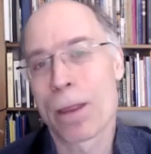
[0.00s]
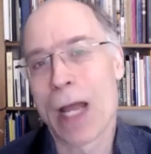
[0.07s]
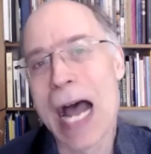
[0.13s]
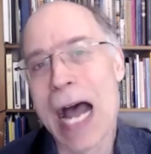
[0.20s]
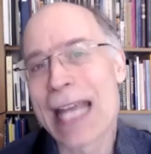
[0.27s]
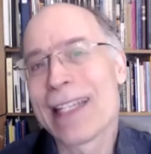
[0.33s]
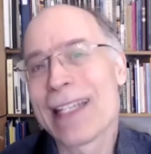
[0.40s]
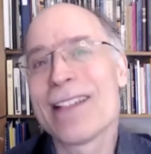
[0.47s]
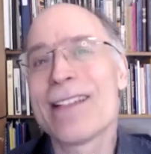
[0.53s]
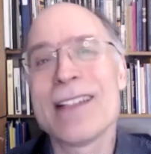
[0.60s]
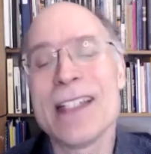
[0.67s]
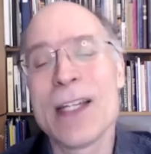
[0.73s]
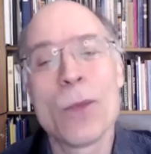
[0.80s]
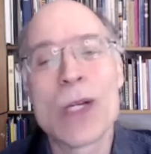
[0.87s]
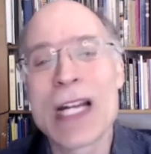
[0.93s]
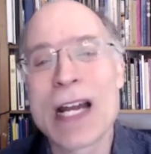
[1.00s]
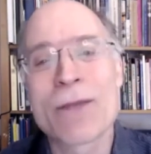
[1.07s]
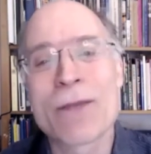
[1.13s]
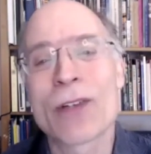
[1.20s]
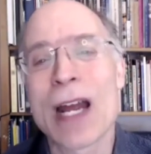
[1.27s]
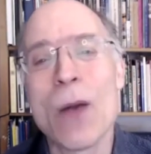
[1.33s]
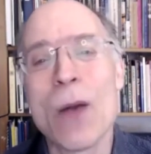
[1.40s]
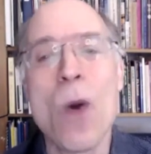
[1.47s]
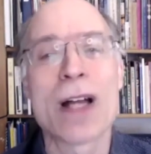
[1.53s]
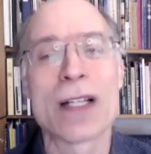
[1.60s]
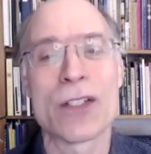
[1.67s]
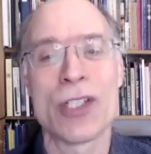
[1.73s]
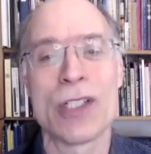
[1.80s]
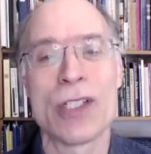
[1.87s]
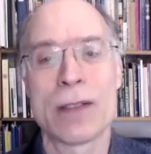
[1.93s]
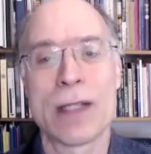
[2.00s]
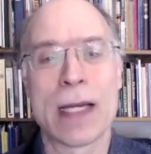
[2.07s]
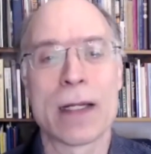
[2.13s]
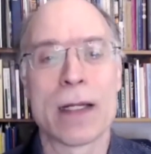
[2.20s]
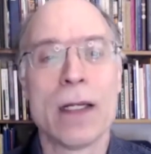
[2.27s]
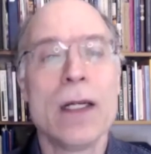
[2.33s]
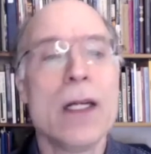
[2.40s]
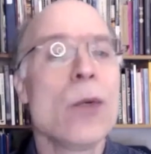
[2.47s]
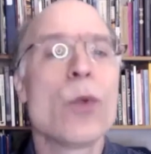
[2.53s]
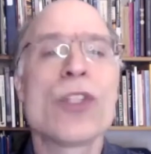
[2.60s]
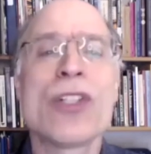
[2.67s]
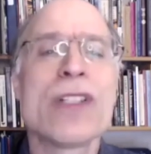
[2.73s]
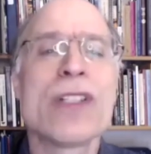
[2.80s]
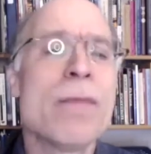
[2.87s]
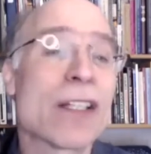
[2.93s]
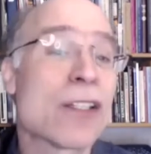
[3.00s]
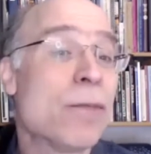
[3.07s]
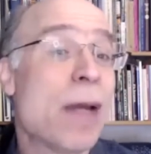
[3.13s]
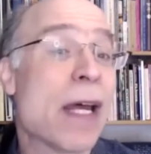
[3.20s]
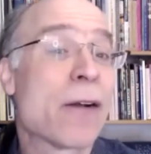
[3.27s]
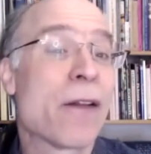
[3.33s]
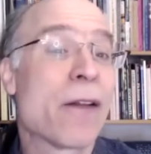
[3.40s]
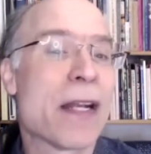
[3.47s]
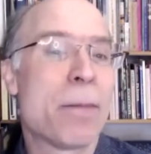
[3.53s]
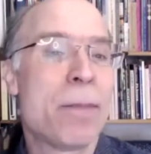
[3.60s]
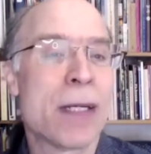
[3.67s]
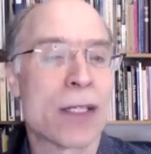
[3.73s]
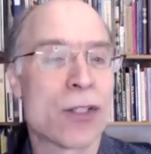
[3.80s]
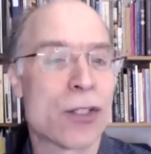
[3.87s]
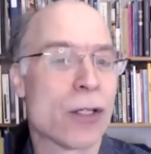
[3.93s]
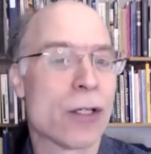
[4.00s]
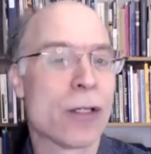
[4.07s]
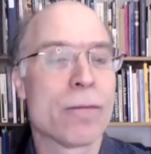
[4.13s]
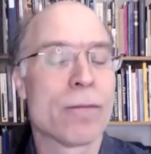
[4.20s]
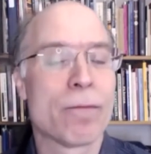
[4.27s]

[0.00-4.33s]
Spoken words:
"I can see him whenever I want," she said, which is much better than a picture.